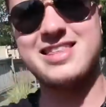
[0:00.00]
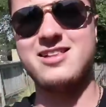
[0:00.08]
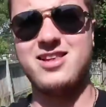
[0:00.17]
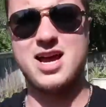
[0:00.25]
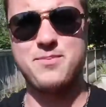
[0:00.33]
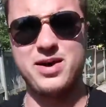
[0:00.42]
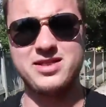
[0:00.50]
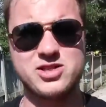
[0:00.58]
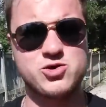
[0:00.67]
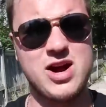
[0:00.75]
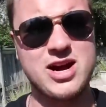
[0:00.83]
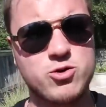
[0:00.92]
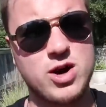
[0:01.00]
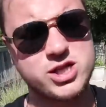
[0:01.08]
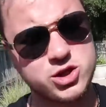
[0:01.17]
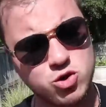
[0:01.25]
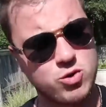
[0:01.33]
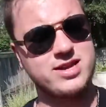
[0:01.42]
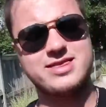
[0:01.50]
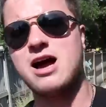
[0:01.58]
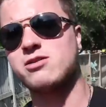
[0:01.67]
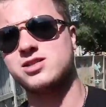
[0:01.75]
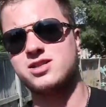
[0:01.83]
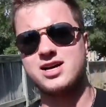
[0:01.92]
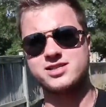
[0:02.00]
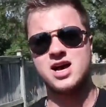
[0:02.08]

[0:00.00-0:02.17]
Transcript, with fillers: that like button. Let's try and crush thirty thousand likes.